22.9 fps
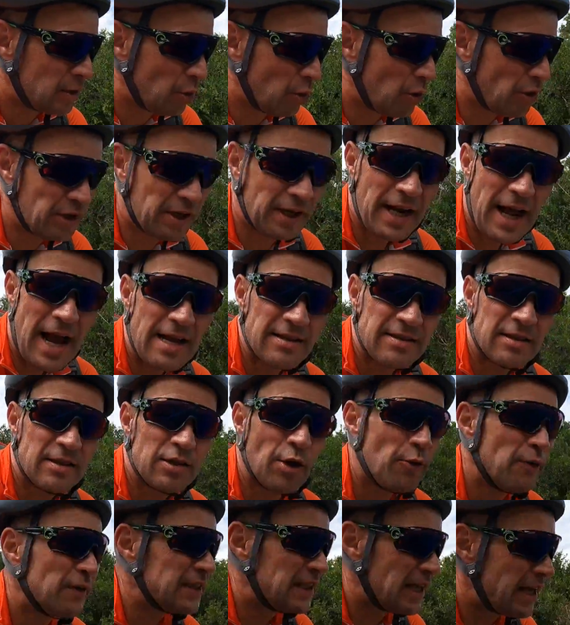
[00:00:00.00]

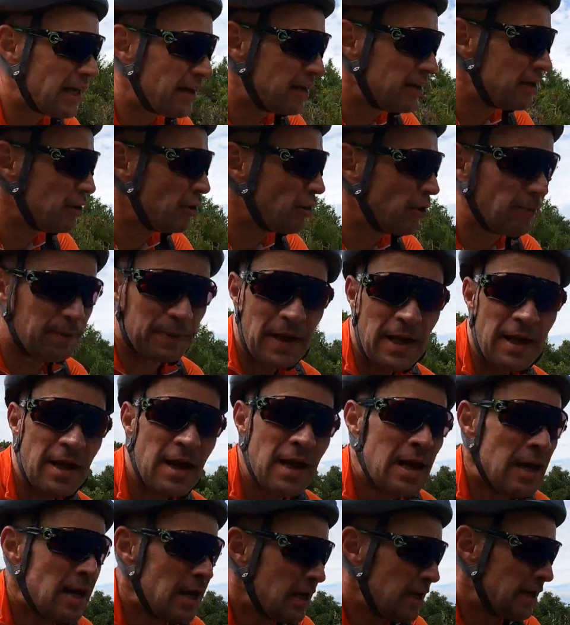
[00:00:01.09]
organizers over there in Europe,
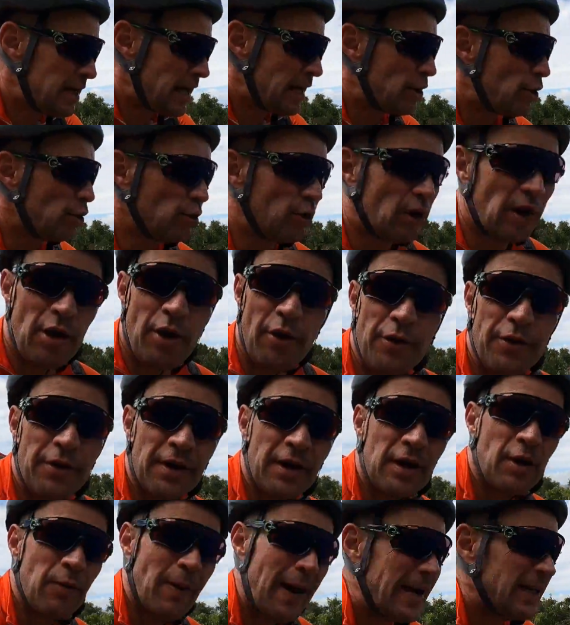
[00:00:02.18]
they could learn
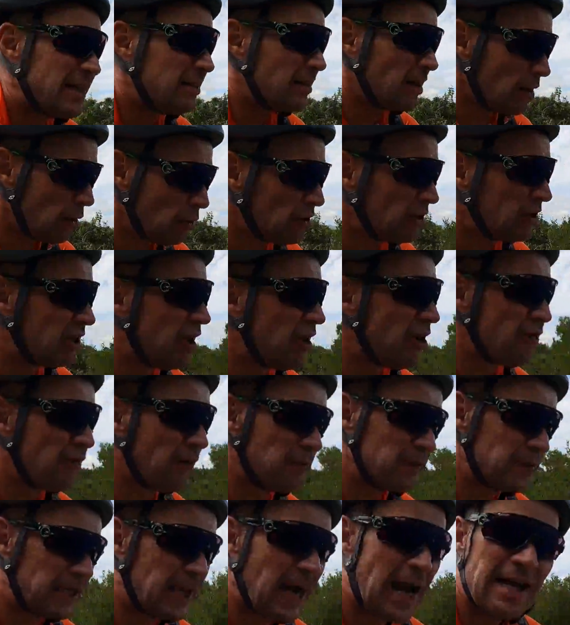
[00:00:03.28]
quite a lot
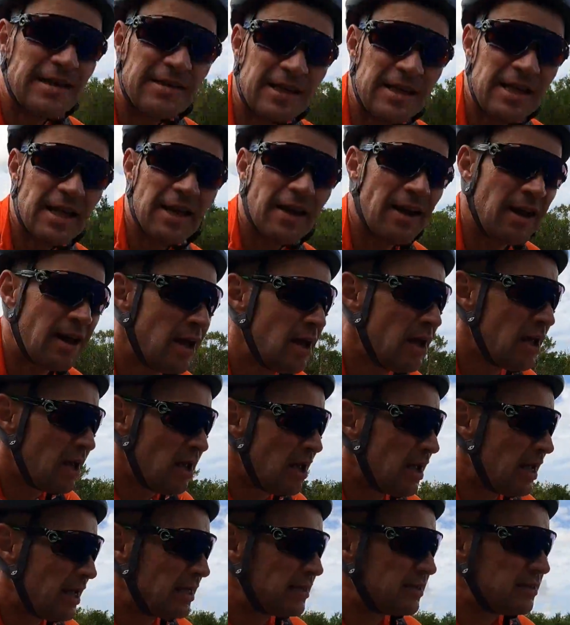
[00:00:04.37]
from the guys here.
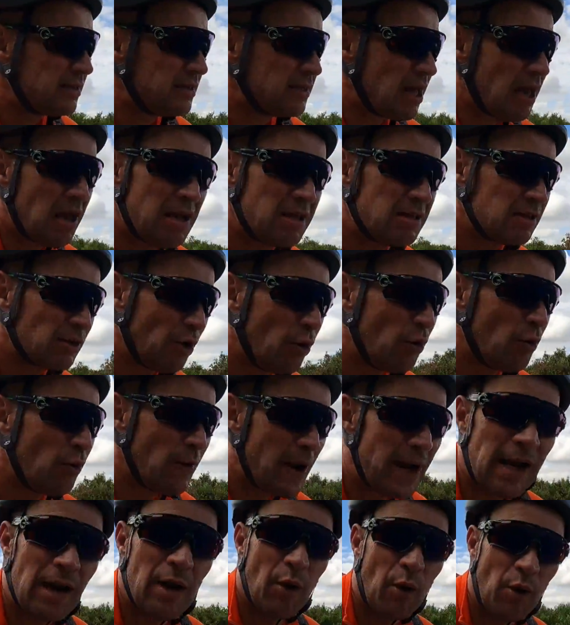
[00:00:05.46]
It's so
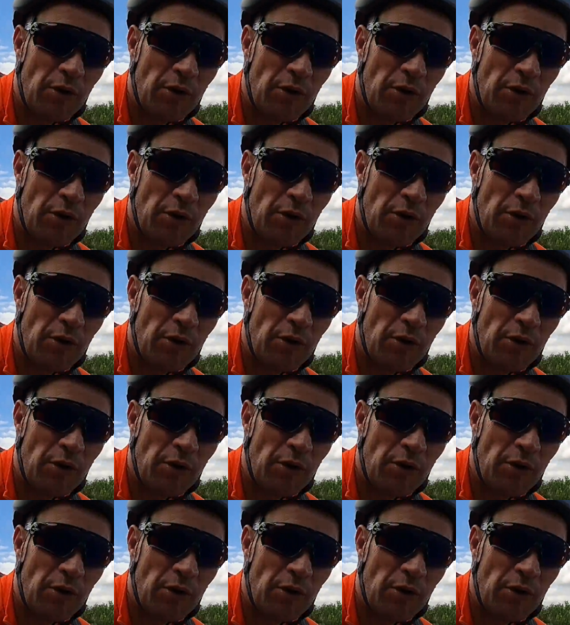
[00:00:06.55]
well